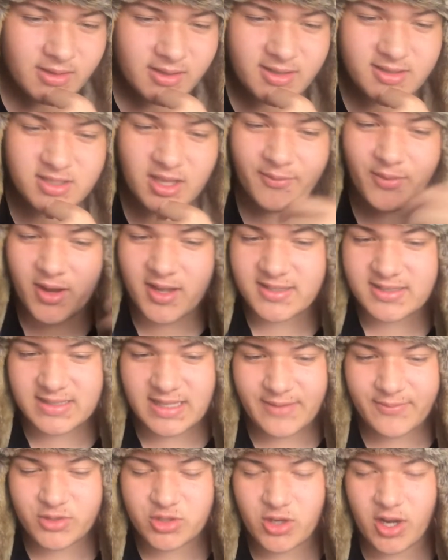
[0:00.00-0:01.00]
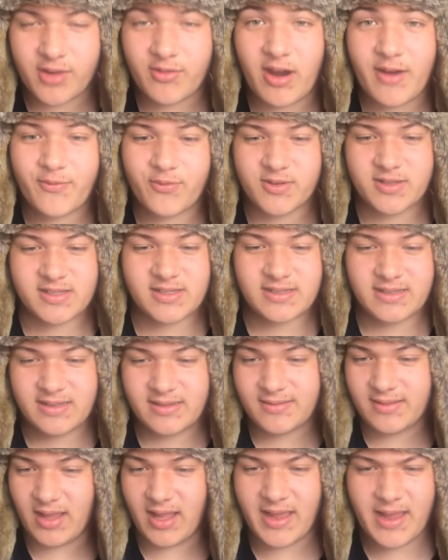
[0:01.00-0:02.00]
because I've heard Stephen try reference
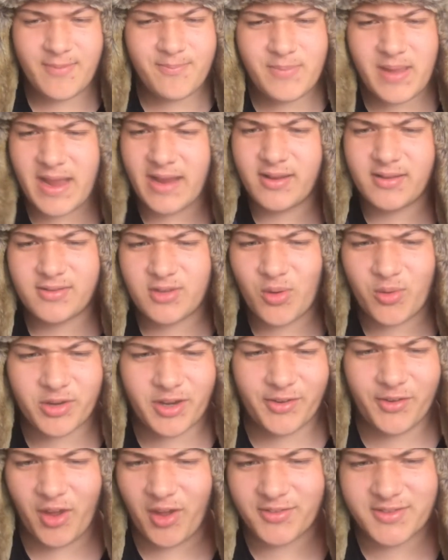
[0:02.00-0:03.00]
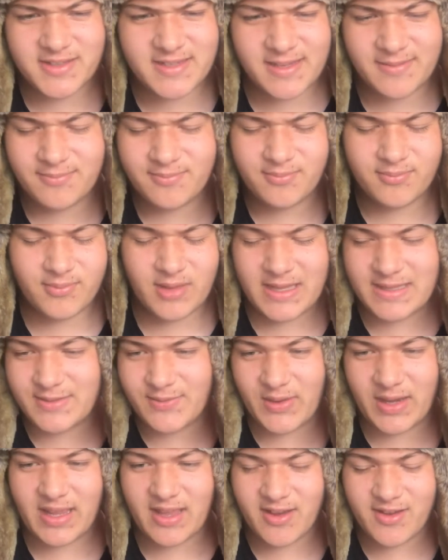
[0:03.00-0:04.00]
like him being called a nonce in
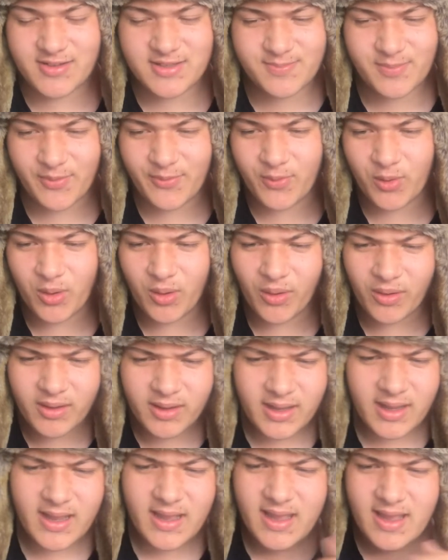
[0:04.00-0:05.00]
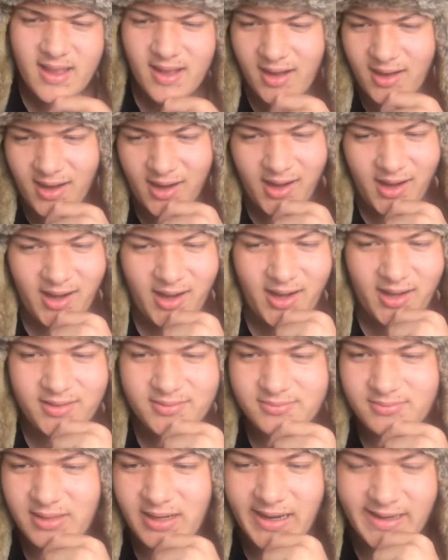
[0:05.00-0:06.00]
his videos before,
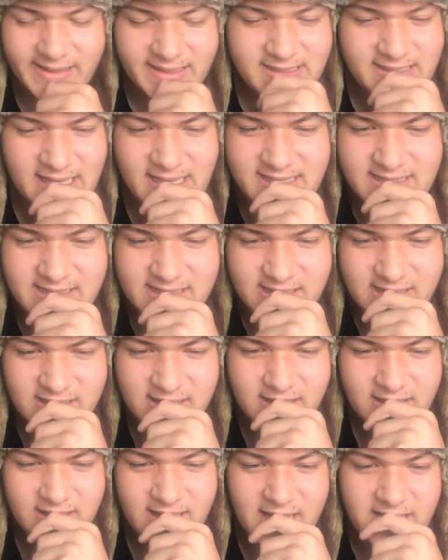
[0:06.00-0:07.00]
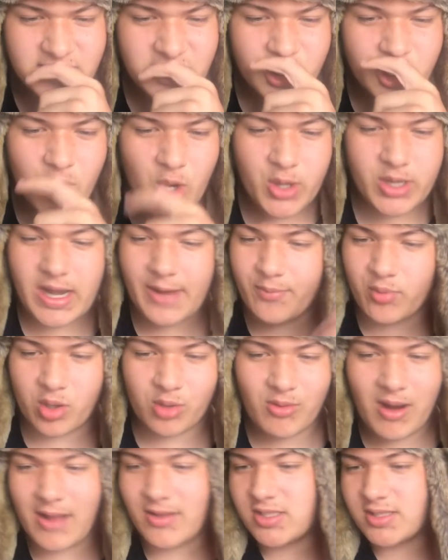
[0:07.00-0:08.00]
uh, and he says it's a joke, and
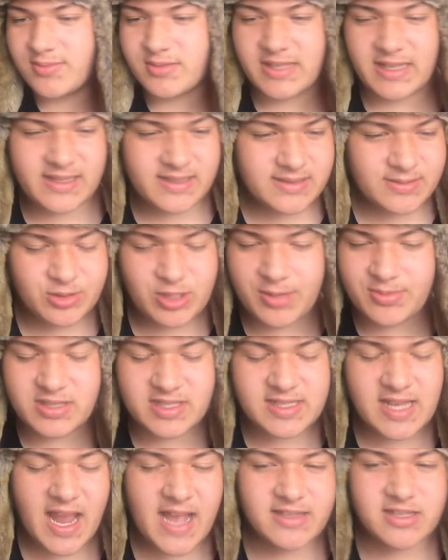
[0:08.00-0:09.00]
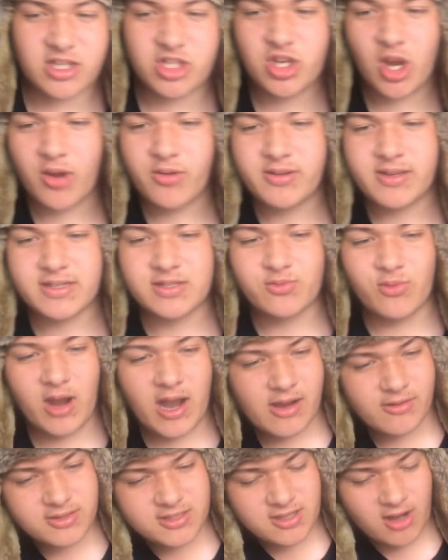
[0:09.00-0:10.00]
everyone around him seems, seems to say it's a joke as
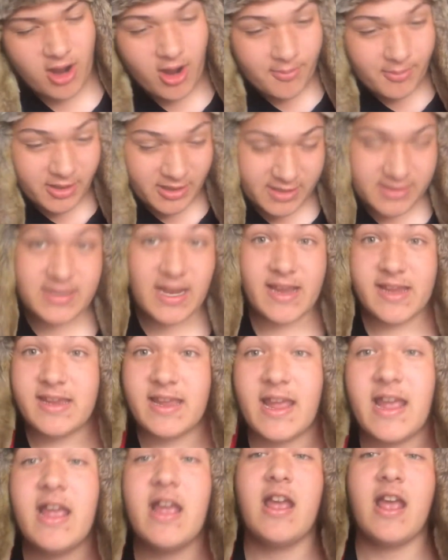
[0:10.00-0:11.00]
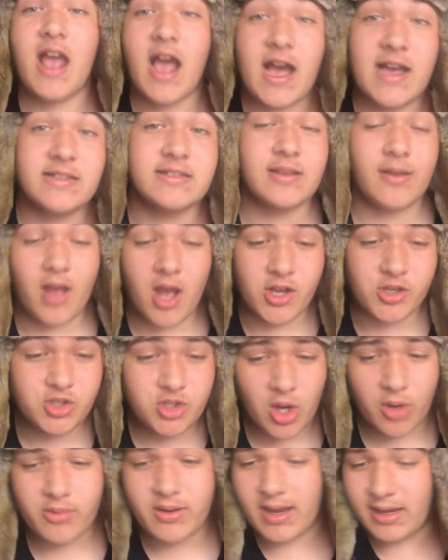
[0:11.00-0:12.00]
well. So I'm going to take it as a
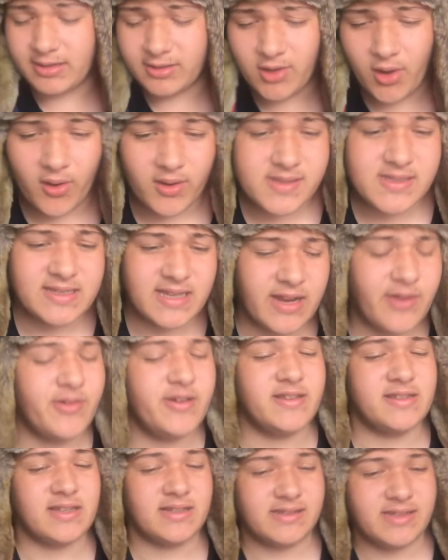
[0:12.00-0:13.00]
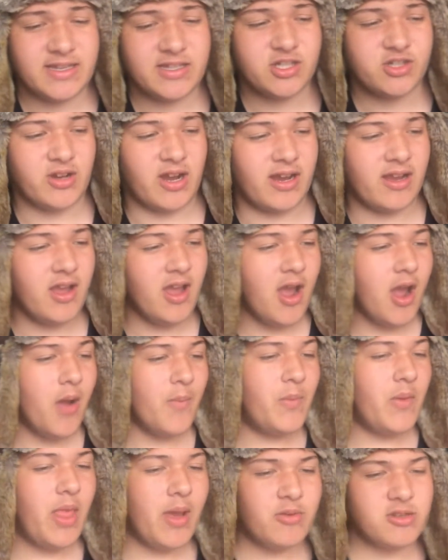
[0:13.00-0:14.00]
joke and not a serious diss track.
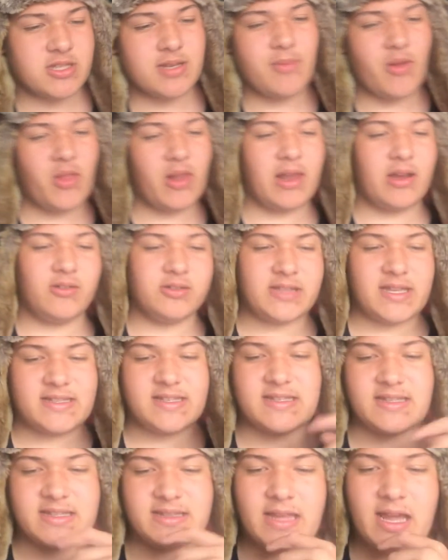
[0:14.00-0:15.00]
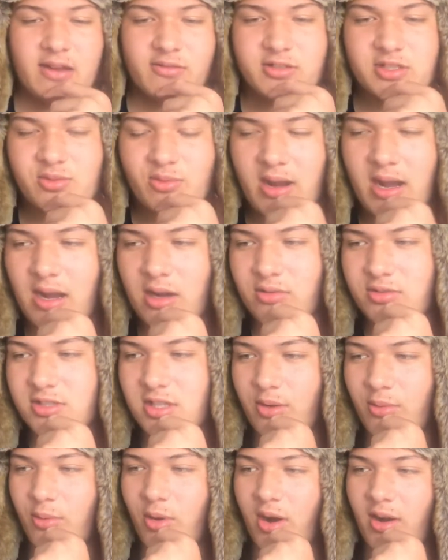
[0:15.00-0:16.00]
But there were some other little disses in there as well.
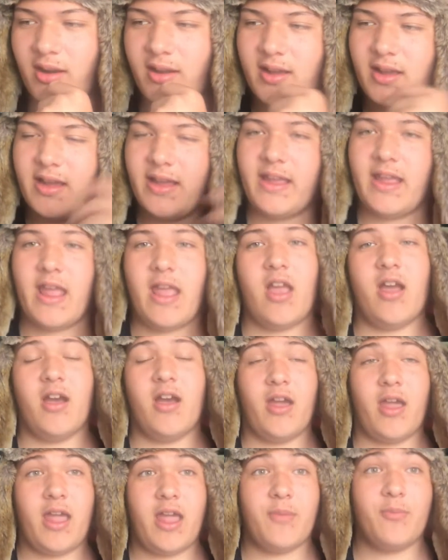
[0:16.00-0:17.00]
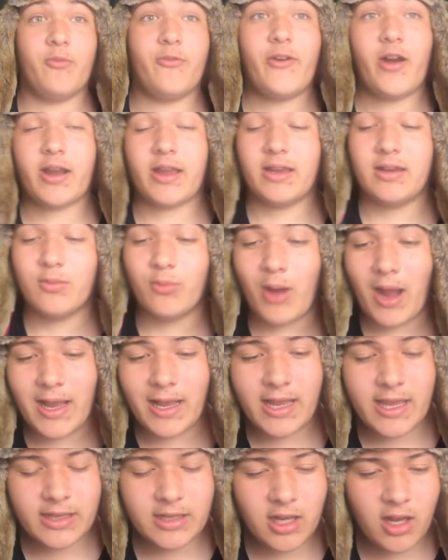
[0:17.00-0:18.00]
So what? You uh, him fucking
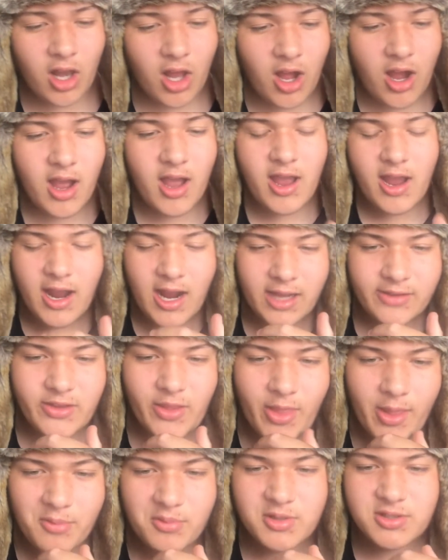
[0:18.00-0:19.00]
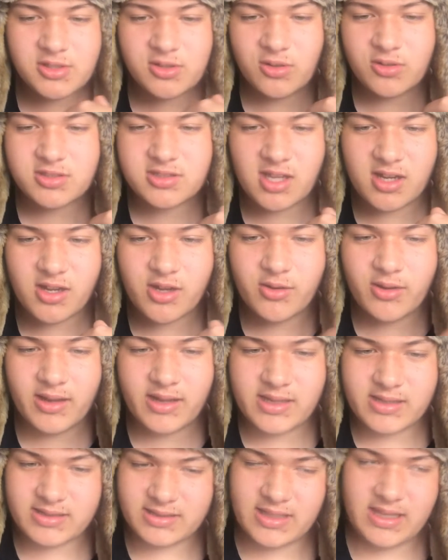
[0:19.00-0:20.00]
wanking a lot, and then there was also
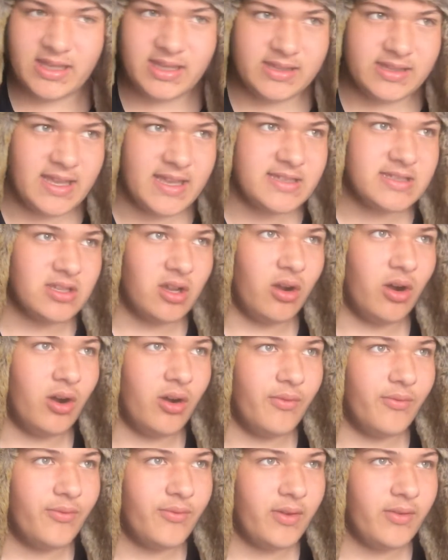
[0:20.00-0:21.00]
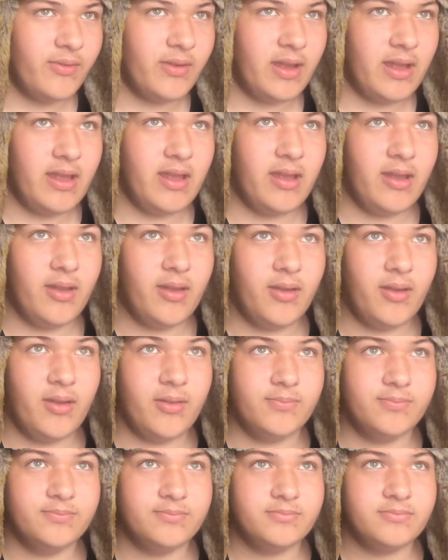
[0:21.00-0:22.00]
the diss of
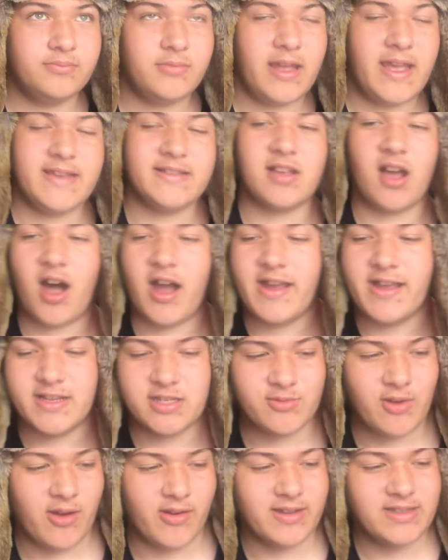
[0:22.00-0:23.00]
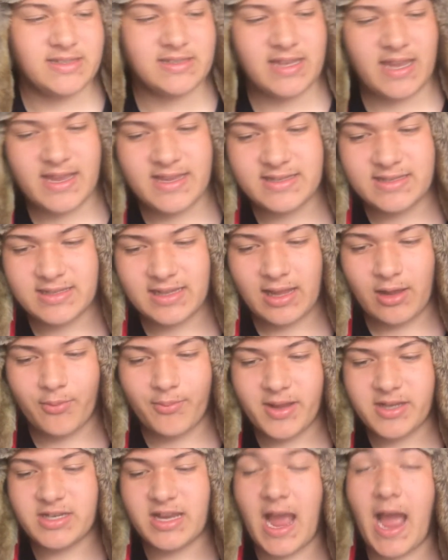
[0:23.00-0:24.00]
um, his height as well. He's, he's a little
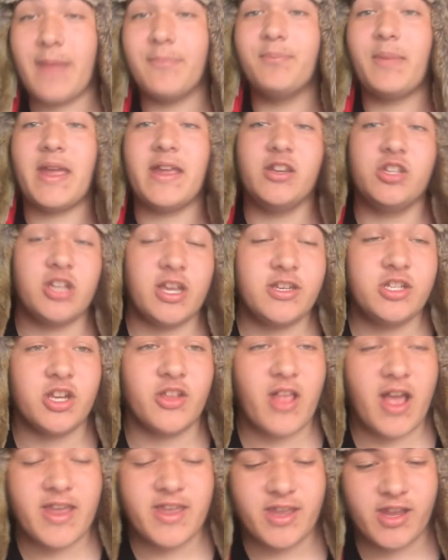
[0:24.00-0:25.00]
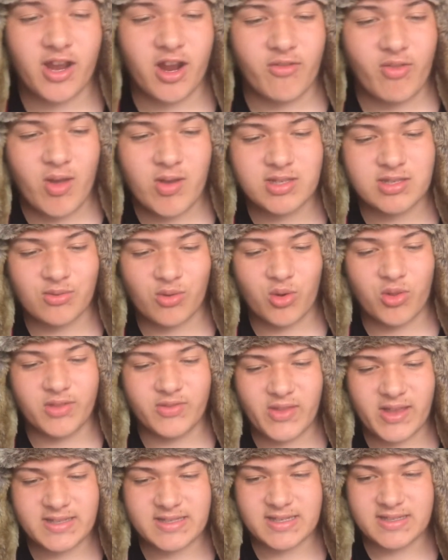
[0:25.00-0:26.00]
midget and being ginger. There you go. Those are all the
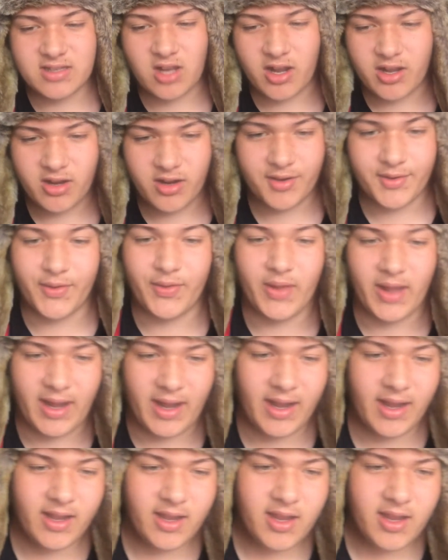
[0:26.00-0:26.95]
disses I heard in that.